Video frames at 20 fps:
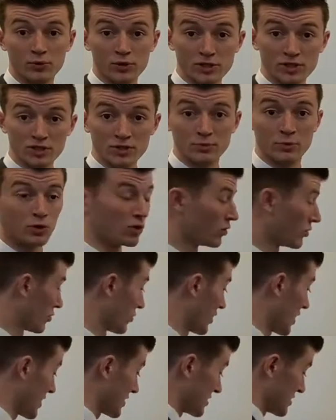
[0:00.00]
principle
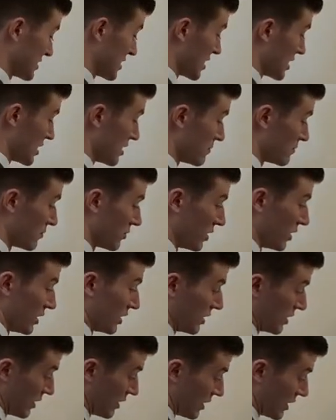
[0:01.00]
or that same,
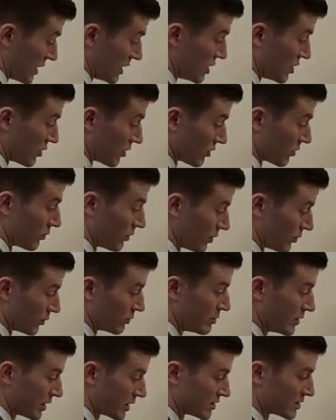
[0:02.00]
here what
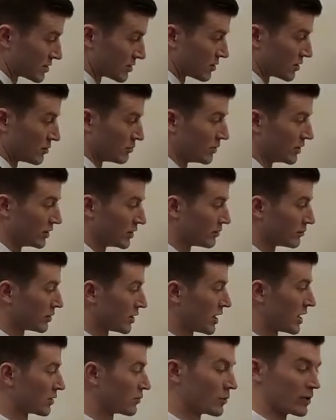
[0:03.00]
would be considered a building
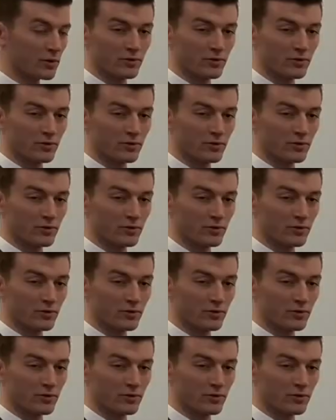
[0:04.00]
block.